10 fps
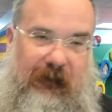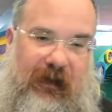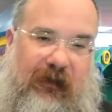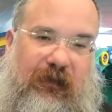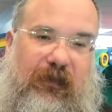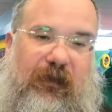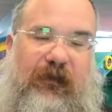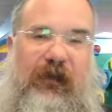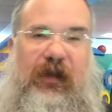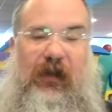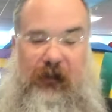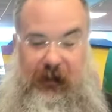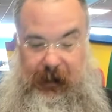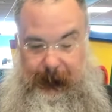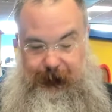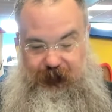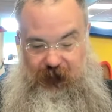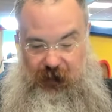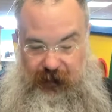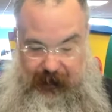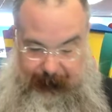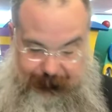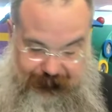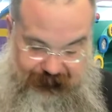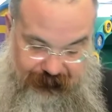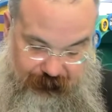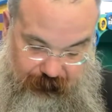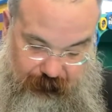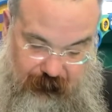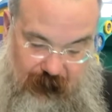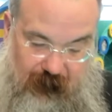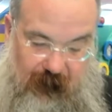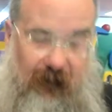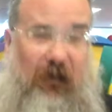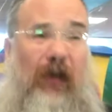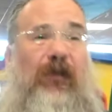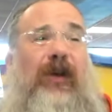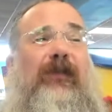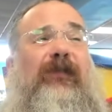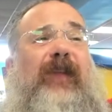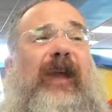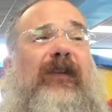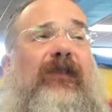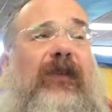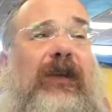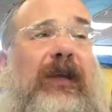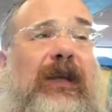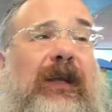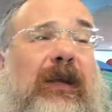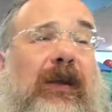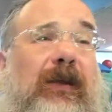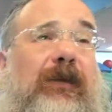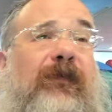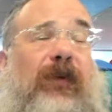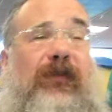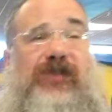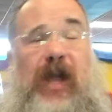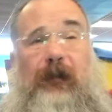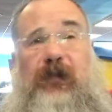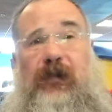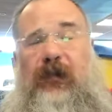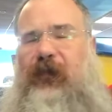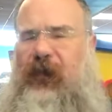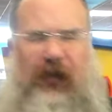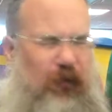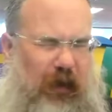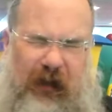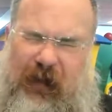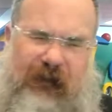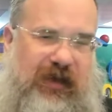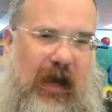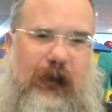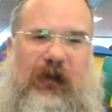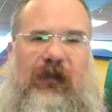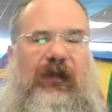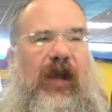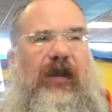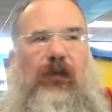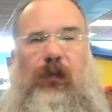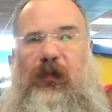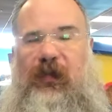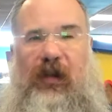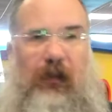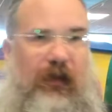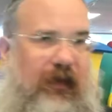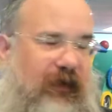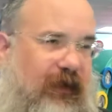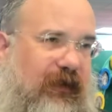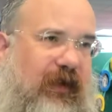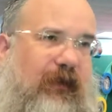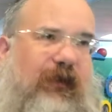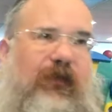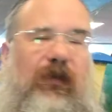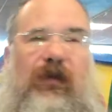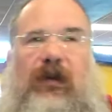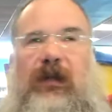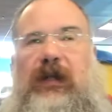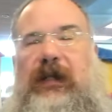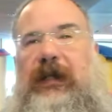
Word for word: giving us tools for dealing with that. Okay. So everyone understands First chapter, first 25 chapters of Tanya were presented with a system for